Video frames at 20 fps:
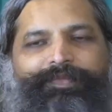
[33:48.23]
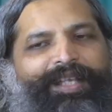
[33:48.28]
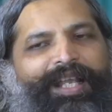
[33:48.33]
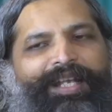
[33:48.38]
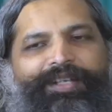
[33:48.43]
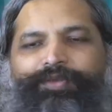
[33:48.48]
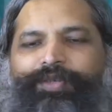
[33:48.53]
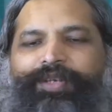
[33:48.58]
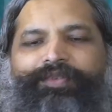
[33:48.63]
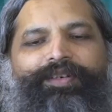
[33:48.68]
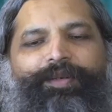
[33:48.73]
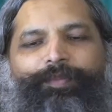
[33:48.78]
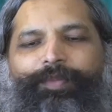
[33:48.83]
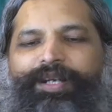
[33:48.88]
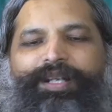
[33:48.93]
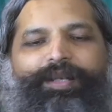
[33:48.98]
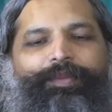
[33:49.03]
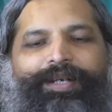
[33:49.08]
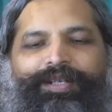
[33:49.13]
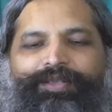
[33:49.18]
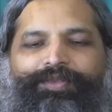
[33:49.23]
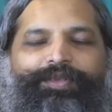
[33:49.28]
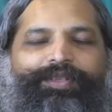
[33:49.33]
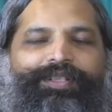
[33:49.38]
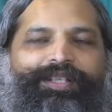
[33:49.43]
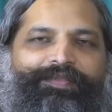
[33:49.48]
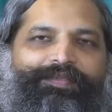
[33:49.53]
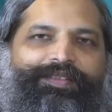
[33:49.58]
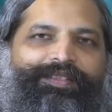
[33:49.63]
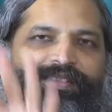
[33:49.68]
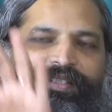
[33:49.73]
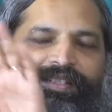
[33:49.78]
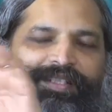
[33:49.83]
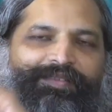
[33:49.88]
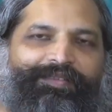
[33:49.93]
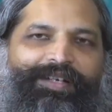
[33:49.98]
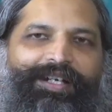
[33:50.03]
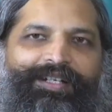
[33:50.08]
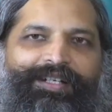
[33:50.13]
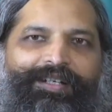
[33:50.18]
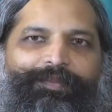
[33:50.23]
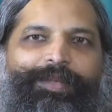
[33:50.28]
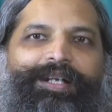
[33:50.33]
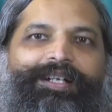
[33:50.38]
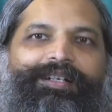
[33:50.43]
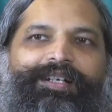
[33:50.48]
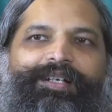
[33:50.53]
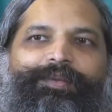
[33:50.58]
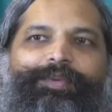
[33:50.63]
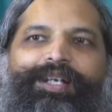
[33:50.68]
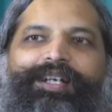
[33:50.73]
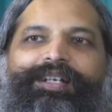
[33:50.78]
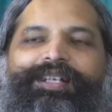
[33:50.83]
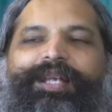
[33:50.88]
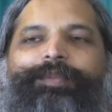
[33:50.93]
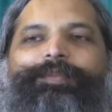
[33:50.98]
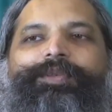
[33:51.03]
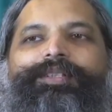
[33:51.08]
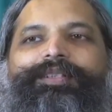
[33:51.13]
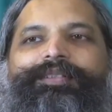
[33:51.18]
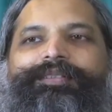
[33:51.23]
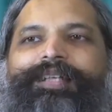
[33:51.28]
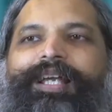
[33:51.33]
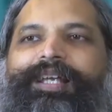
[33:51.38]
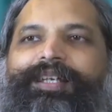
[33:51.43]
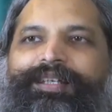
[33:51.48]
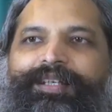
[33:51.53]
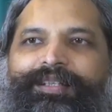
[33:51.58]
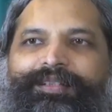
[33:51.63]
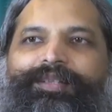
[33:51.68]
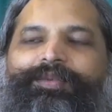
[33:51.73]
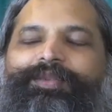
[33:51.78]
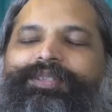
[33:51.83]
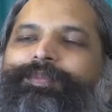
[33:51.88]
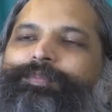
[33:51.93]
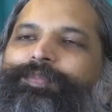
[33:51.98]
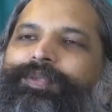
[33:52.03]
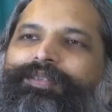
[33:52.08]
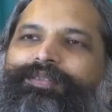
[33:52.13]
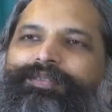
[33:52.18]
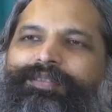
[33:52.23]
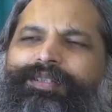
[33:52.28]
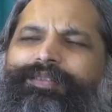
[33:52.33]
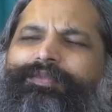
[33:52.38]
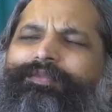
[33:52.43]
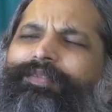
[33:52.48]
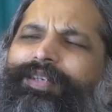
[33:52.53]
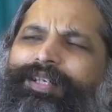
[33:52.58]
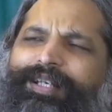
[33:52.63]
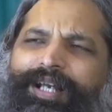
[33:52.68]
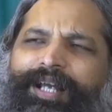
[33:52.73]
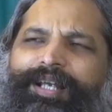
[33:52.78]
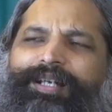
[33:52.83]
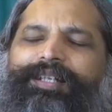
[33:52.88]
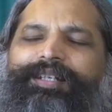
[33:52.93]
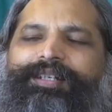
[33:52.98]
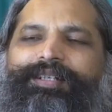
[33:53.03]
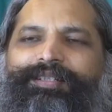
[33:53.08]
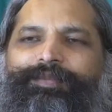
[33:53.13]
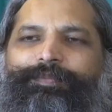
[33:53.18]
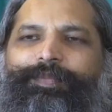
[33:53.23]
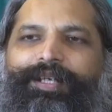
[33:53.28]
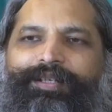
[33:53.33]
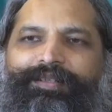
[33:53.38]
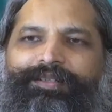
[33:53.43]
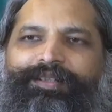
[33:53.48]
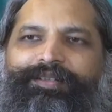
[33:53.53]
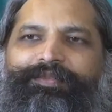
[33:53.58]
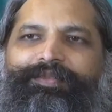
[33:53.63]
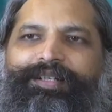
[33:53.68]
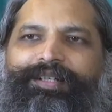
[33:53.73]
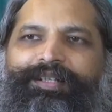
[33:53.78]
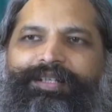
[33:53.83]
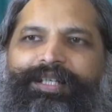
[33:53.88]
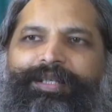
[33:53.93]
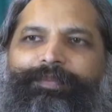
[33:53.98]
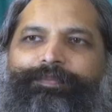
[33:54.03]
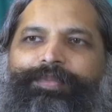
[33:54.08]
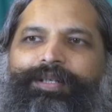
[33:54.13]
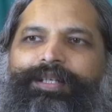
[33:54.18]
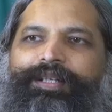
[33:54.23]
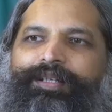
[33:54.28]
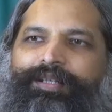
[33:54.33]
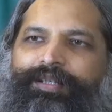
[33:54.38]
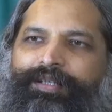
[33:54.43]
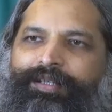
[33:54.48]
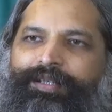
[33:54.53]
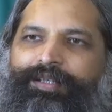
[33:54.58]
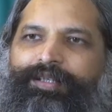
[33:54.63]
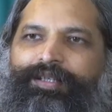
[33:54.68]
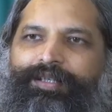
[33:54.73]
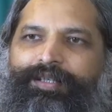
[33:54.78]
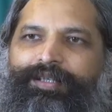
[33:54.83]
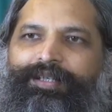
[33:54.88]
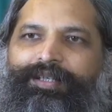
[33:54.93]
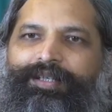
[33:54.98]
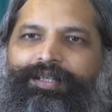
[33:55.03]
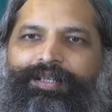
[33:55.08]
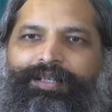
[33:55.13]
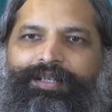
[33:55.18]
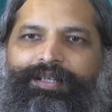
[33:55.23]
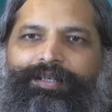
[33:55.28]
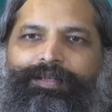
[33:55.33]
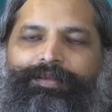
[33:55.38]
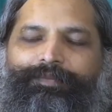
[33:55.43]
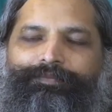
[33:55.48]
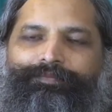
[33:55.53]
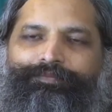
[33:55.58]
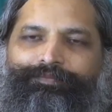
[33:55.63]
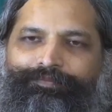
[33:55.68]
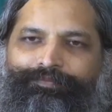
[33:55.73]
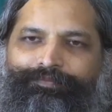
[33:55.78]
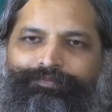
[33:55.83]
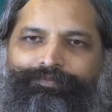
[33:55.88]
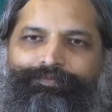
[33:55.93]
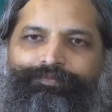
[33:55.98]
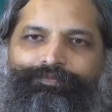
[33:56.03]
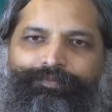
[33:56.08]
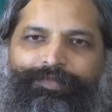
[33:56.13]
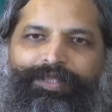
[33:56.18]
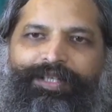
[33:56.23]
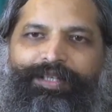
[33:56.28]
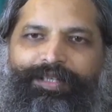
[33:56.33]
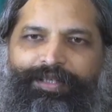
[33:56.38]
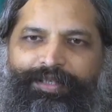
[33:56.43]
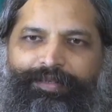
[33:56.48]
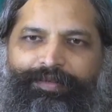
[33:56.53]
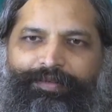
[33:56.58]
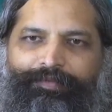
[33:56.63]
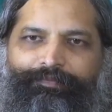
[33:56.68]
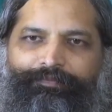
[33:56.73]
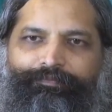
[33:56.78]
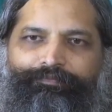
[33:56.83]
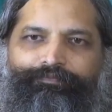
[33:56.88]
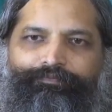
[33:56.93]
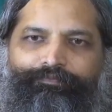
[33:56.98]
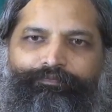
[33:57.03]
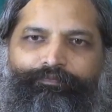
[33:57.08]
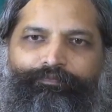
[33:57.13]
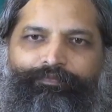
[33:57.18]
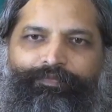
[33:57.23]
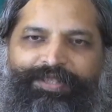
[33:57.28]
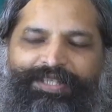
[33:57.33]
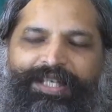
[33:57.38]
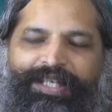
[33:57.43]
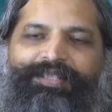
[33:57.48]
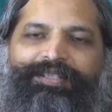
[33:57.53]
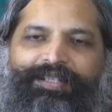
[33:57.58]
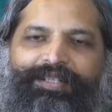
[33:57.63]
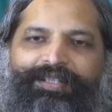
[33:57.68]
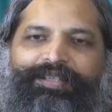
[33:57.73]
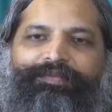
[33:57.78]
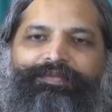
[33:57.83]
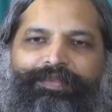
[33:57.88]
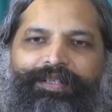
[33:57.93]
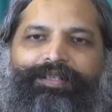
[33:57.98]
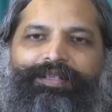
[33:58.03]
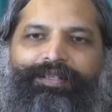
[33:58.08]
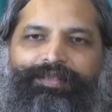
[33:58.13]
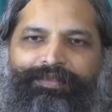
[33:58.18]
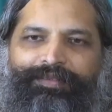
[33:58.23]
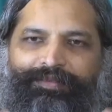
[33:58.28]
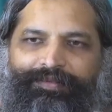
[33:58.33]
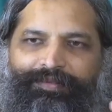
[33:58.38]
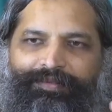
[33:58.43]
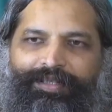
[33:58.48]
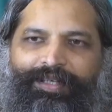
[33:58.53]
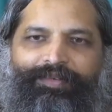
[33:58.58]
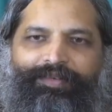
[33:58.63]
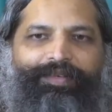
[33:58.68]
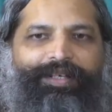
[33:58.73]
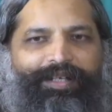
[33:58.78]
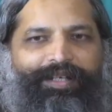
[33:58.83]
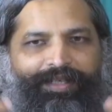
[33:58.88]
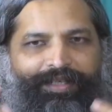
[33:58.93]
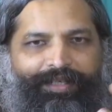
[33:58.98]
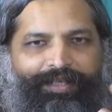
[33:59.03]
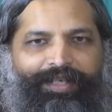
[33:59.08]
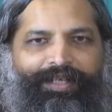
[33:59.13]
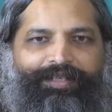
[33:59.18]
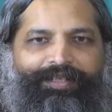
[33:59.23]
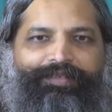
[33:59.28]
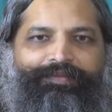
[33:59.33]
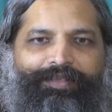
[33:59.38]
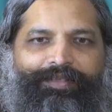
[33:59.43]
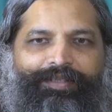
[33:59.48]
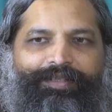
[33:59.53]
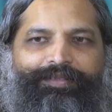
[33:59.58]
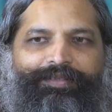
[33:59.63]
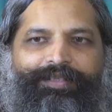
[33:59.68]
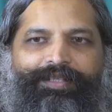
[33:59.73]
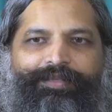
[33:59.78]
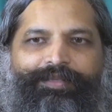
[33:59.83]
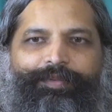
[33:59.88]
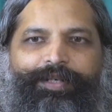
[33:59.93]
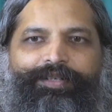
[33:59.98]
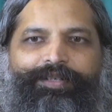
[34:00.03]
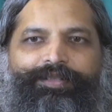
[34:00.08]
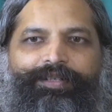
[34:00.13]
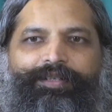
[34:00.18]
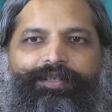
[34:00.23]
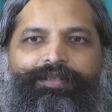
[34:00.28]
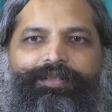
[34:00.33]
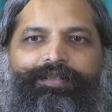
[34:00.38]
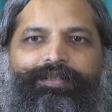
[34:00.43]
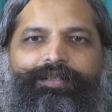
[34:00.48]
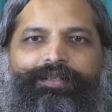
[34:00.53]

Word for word: And so everybody went through their physical, vital, mental. When it came to the psychic, there was a person very highly respected, very deeply um, uh, sensitive in his and very creative in his expression.